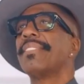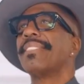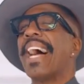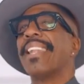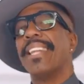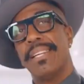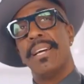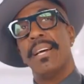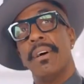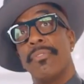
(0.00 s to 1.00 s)
salad
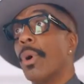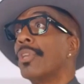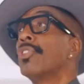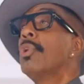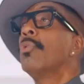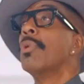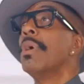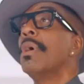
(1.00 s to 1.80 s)
for a new